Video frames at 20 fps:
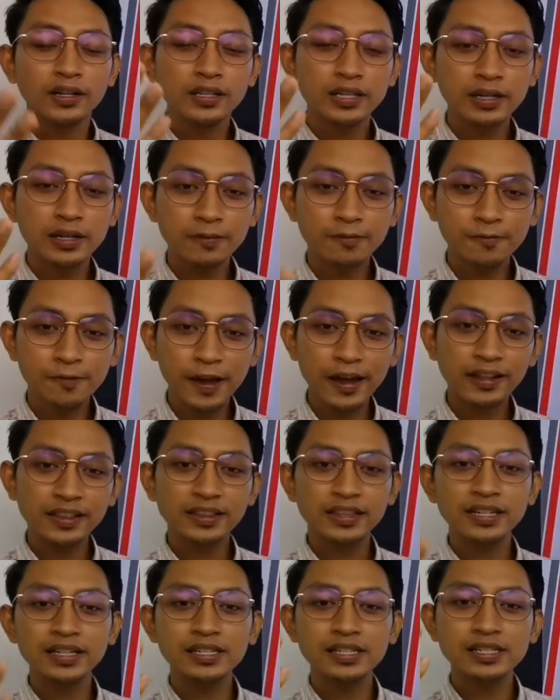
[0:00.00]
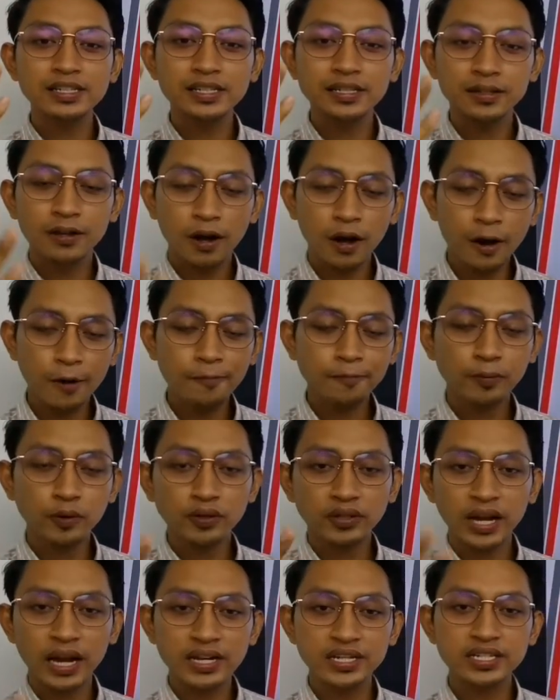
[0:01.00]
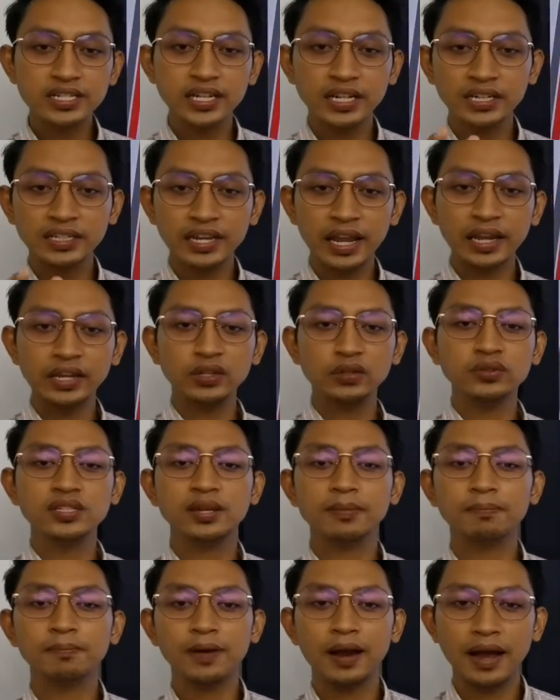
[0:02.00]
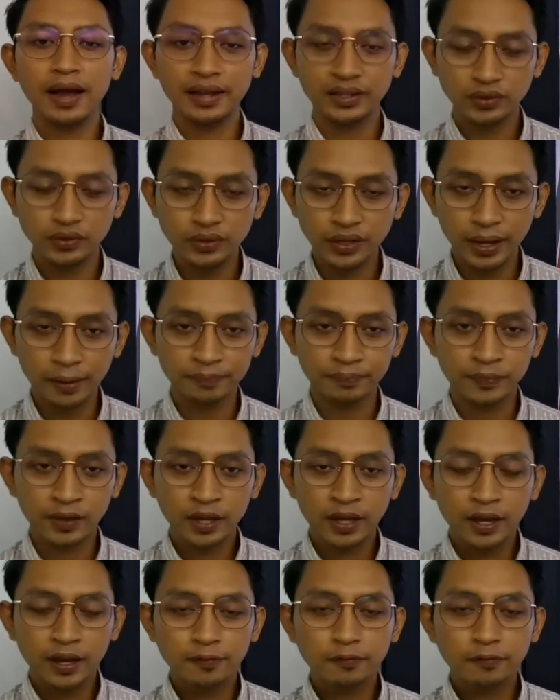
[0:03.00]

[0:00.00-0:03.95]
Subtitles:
the factors of production that you supply to them.